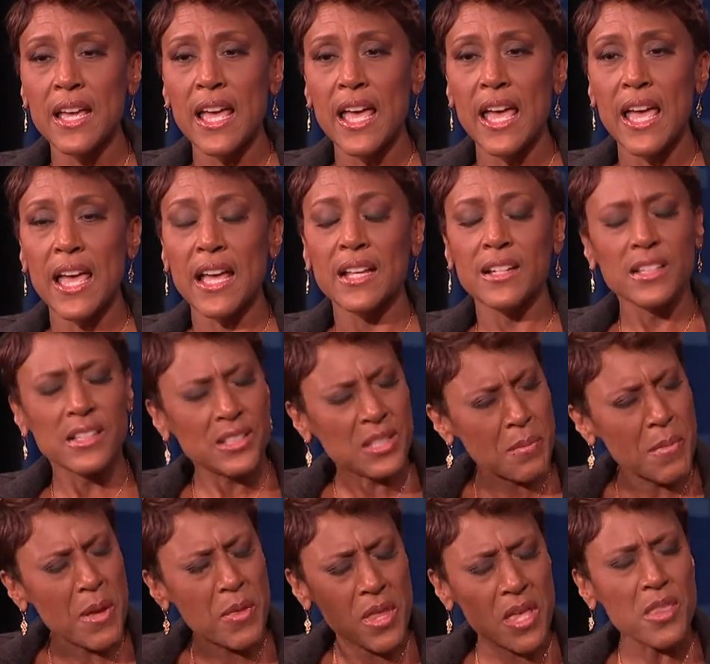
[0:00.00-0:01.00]
And it's
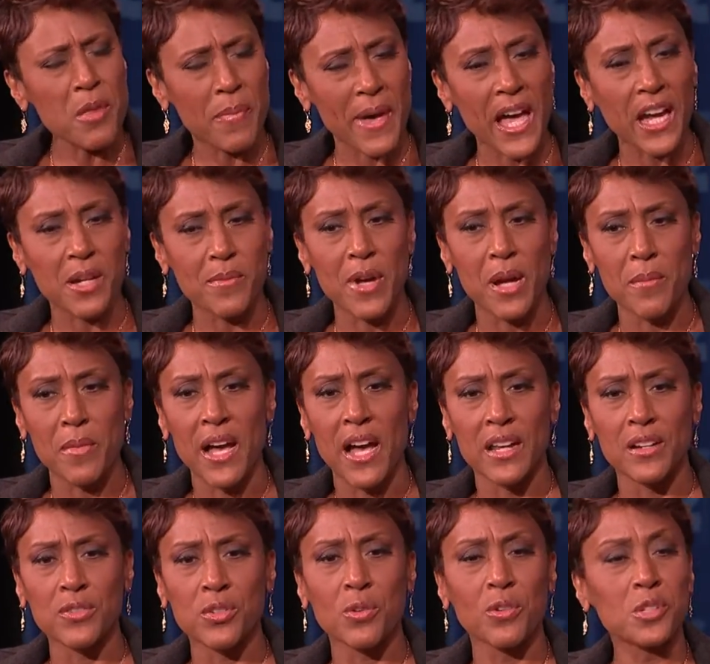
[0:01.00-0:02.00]
in the back of my
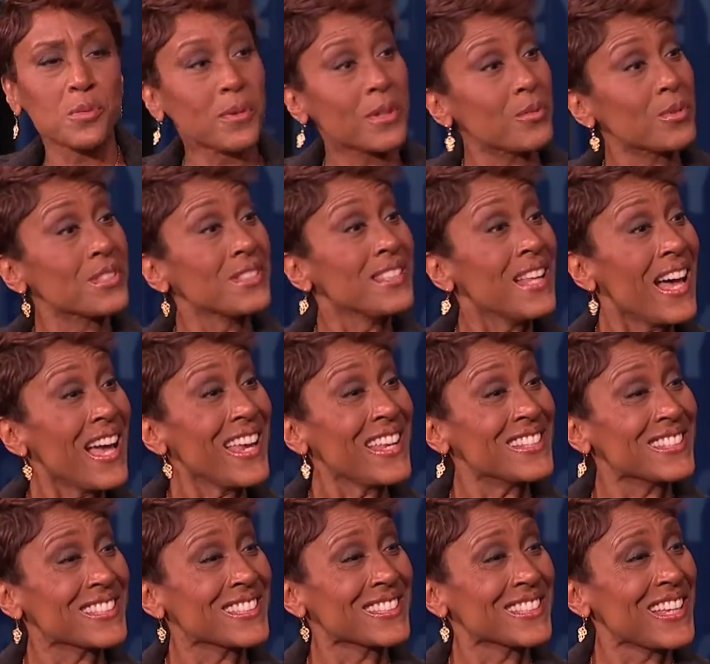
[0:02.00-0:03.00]
mind, of course, but it was
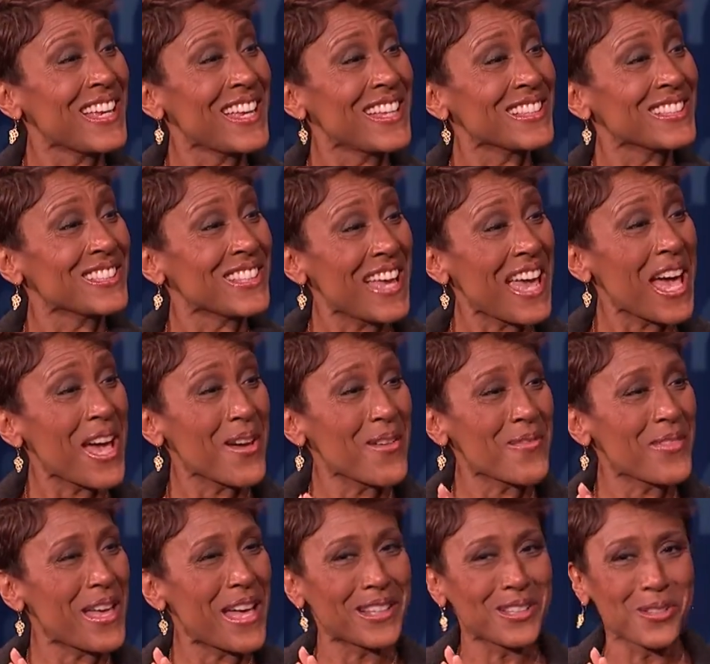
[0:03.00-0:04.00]
nice to have
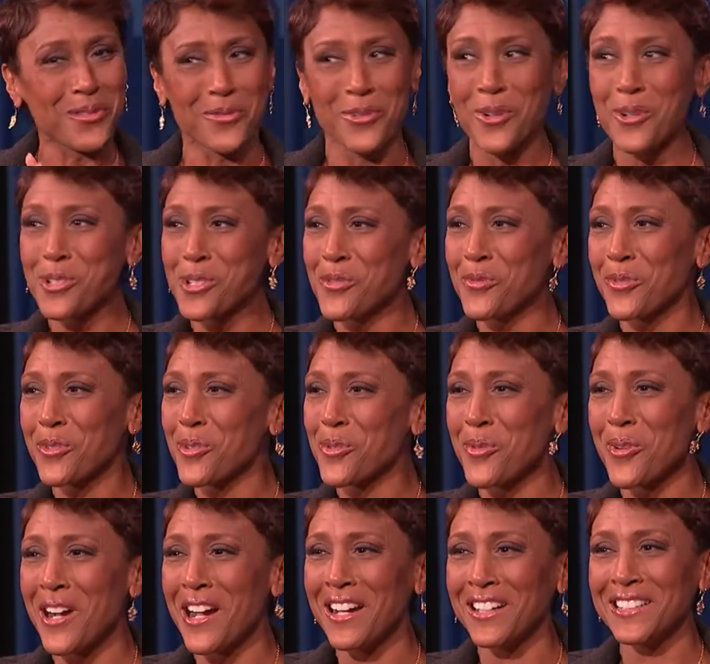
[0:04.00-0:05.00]
that diversion for a
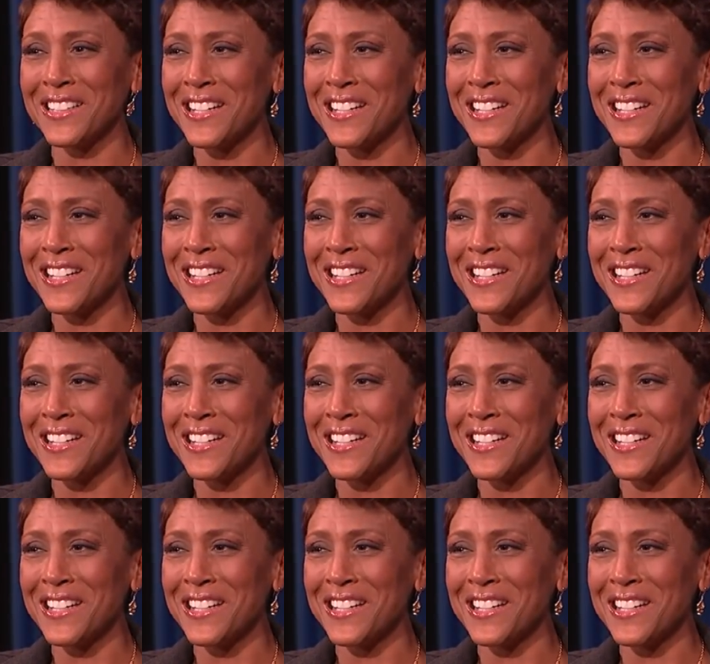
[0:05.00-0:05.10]
while.